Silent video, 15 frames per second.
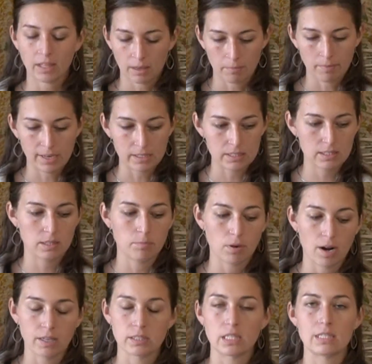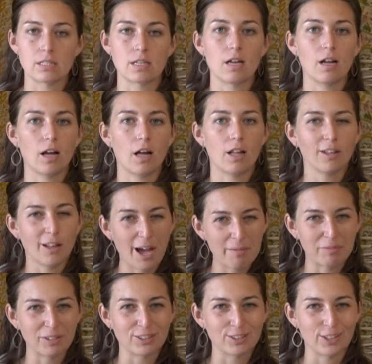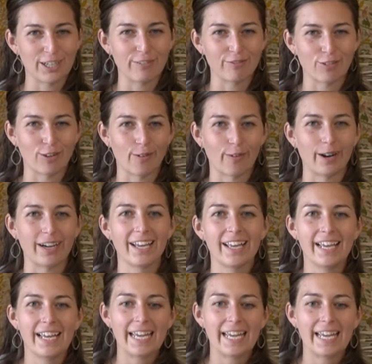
It makes the process a lot more straightforward,